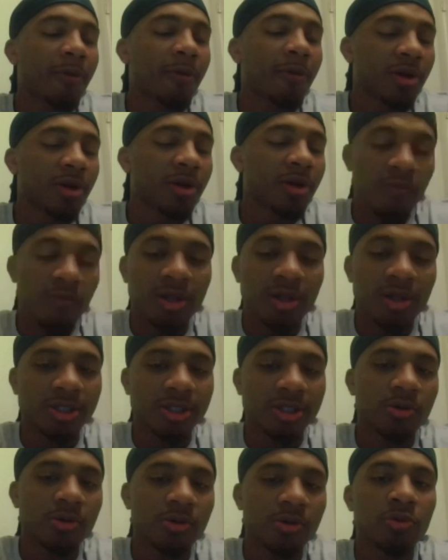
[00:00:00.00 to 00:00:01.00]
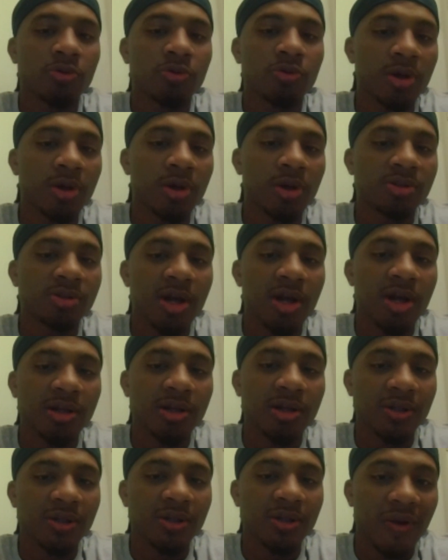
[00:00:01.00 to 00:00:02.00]
could have won like
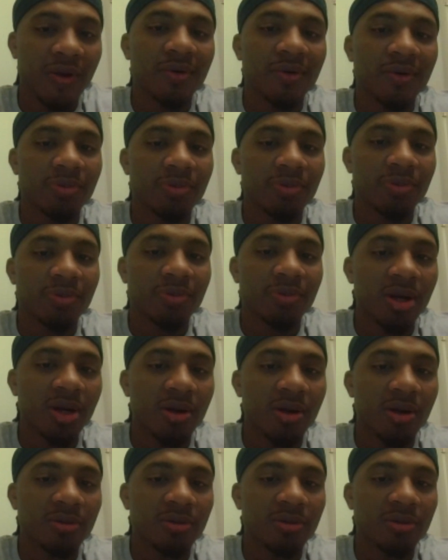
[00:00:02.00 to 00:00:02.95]
$200-300 if I would have put money on